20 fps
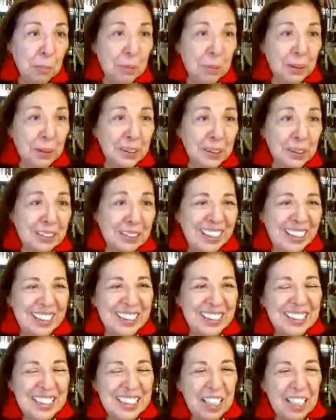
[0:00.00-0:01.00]
right, instead
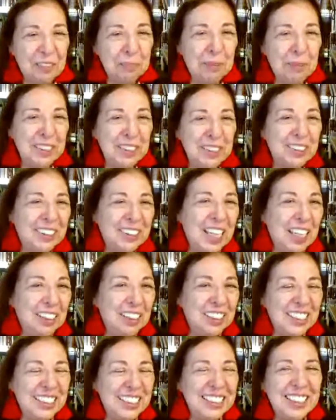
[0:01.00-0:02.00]
of putting together these
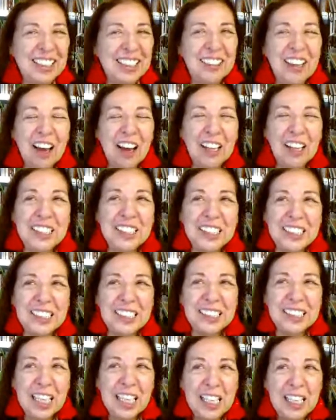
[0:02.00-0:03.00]
anthologies,
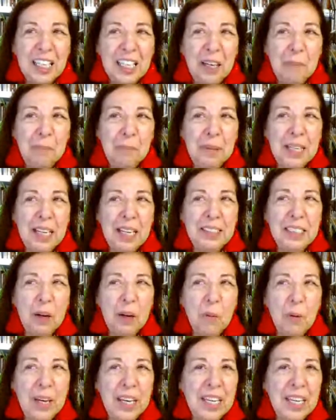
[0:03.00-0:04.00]
but in a way
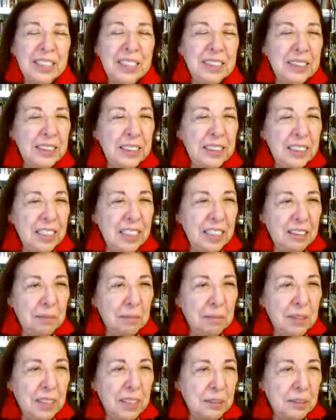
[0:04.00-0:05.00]
I see that as
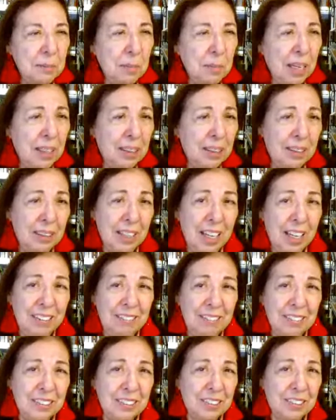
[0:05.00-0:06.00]
my
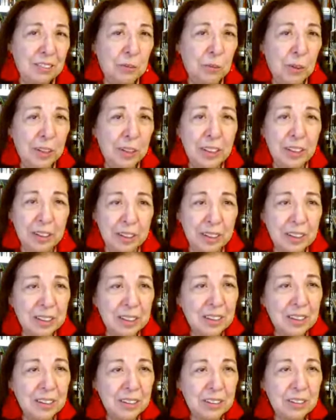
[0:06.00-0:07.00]
life's work
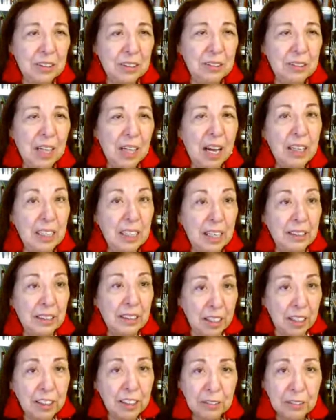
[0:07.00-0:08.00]
to highlight other
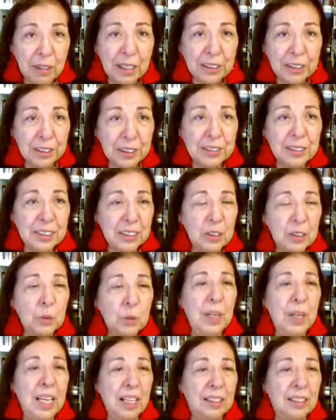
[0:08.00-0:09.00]
writers as
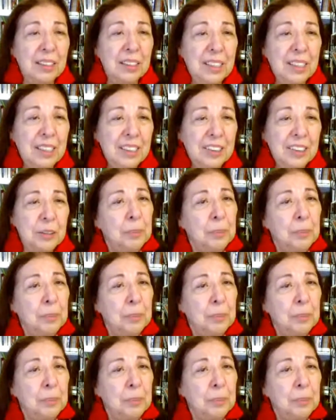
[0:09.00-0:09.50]
well, to bring